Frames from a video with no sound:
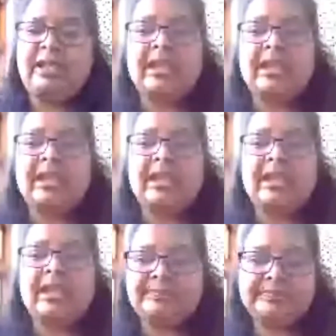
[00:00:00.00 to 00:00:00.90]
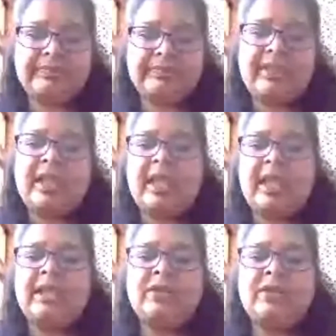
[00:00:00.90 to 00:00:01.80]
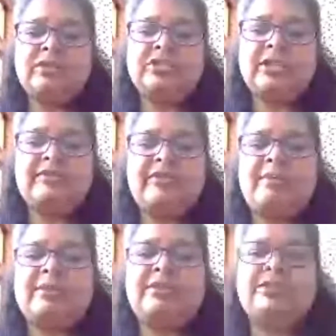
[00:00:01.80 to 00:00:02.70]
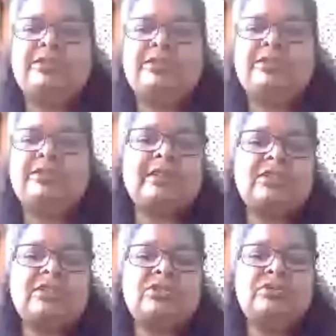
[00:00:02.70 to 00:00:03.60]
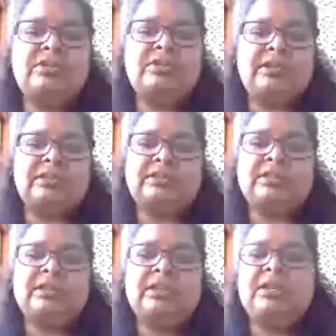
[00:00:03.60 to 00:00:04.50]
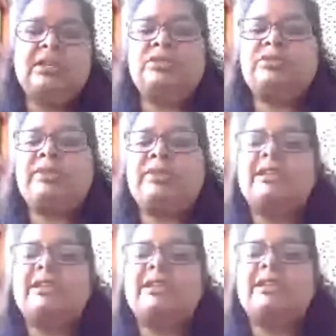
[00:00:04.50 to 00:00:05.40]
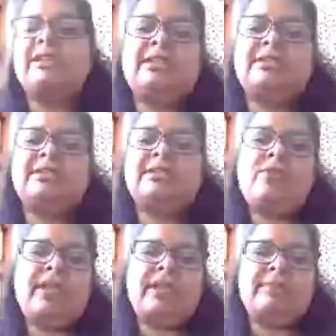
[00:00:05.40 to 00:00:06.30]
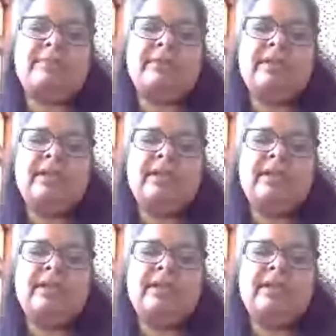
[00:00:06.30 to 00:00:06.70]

In Kenya, a local chicken farmer uses young schoolgirls to raise chickens for him.